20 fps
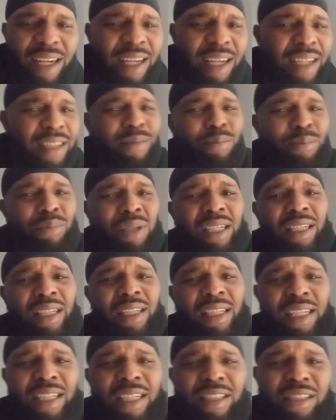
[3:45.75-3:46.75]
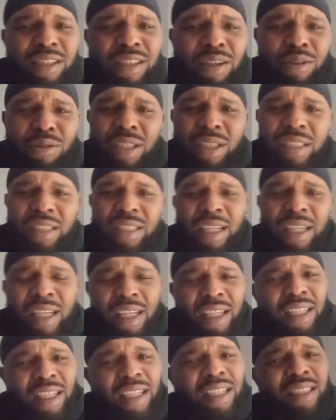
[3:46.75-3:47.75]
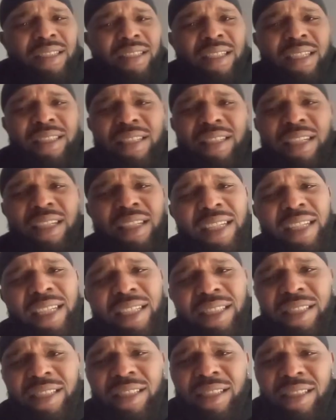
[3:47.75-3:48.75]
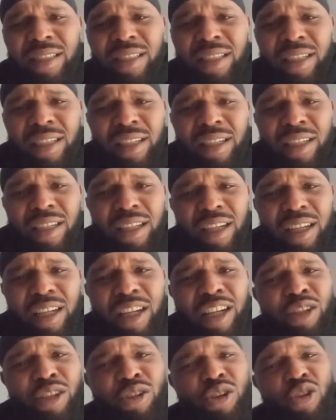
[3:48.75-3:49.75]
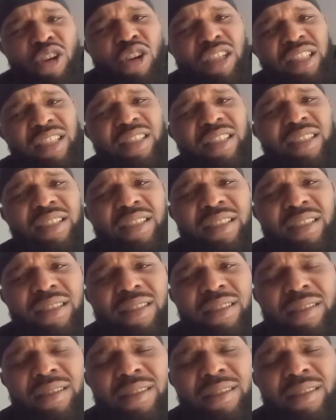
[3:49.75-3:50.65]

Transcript: It ain't nothing but a leech. So is is is a leech a narcissist?